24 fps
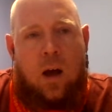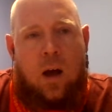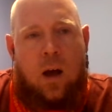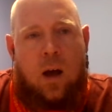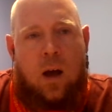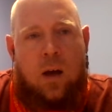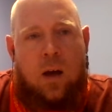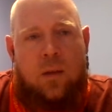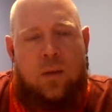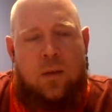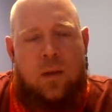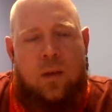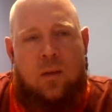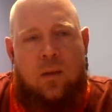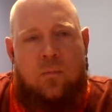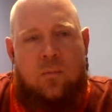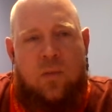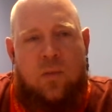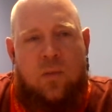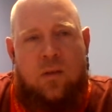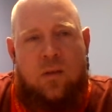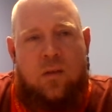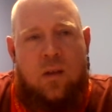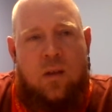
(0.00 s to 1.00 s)
I think
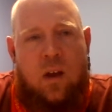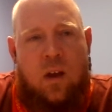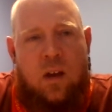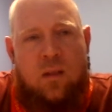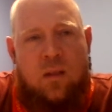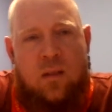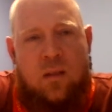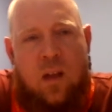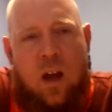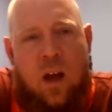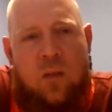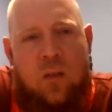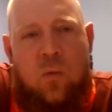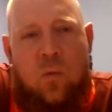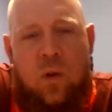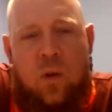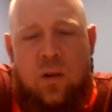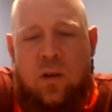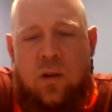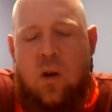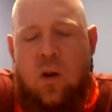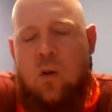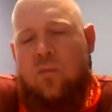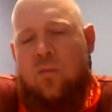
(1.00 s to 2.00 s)
Mystique. I
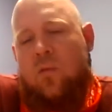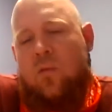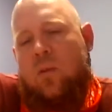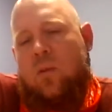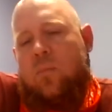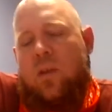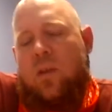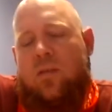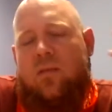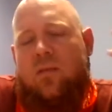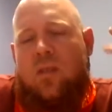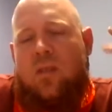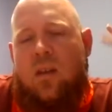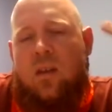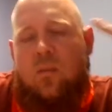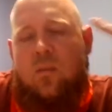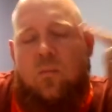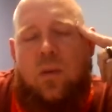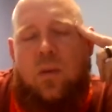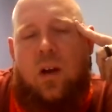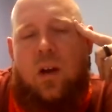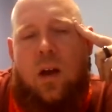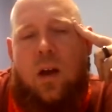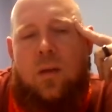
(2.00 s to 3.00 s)
would go for Mystique,
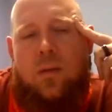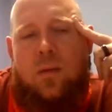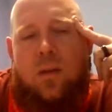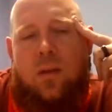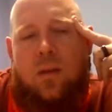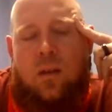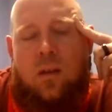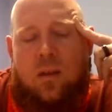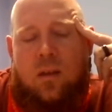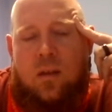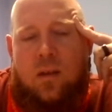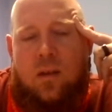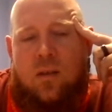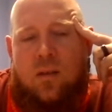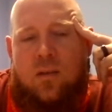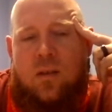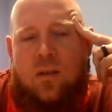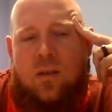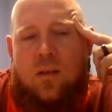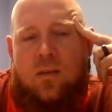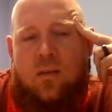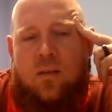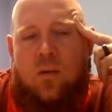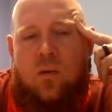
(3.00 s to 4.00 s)
but I think
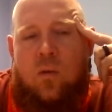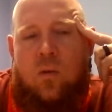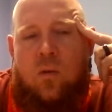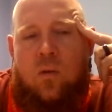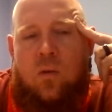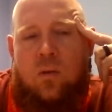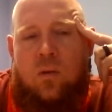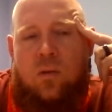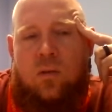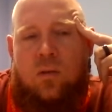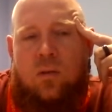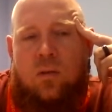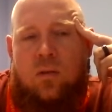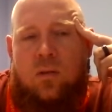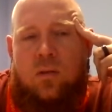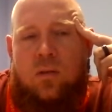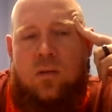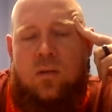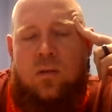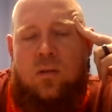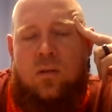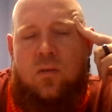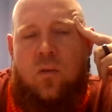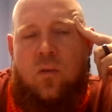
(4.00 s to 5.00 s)
this whole
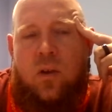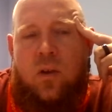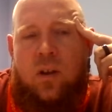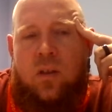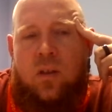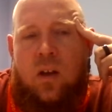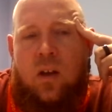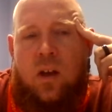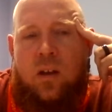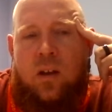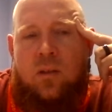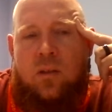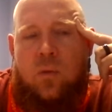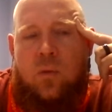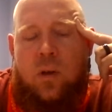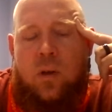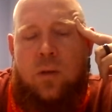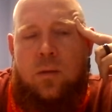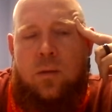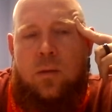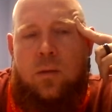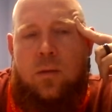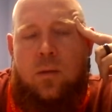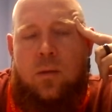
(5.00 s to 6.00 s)
storyline
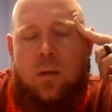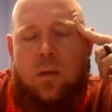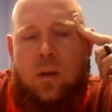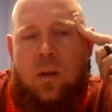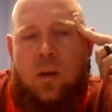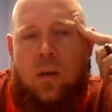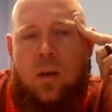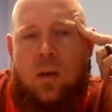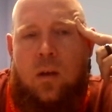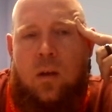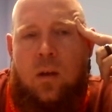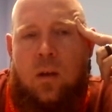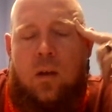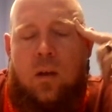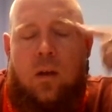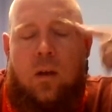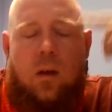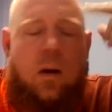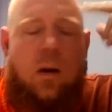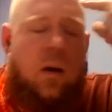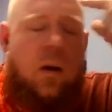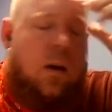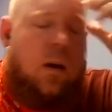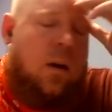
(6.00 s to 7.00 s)
with
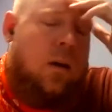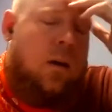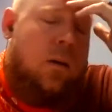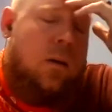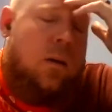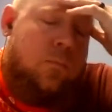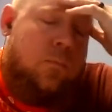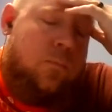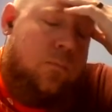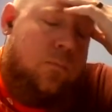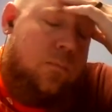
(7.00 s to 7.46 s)
um,